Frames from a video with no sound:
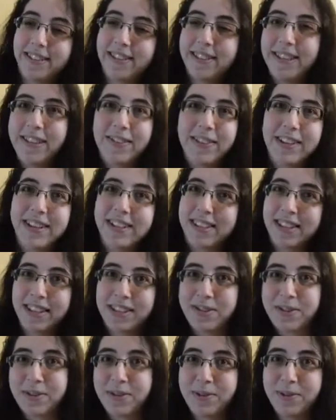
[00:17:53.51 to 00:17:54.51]
DeviantArt
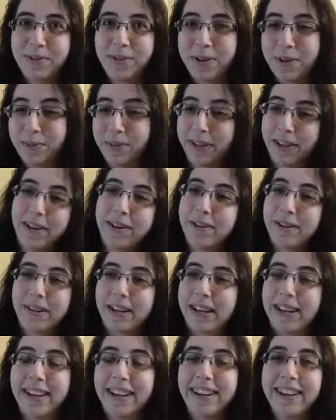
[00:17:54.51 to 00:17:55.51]
site's really cool. And I'm like, oh,
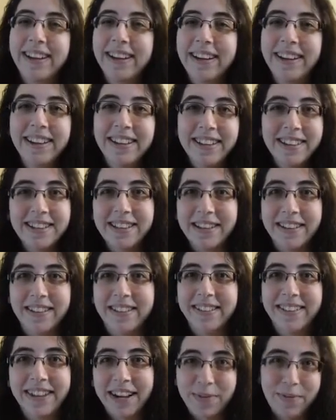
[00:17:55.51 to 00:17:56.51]
okay.
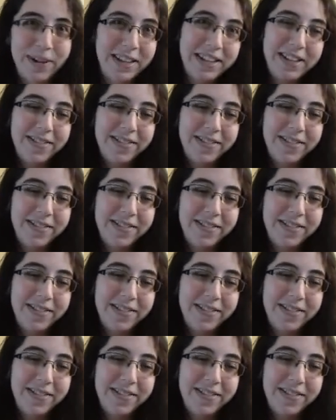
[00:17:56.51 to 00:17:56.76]
So I made a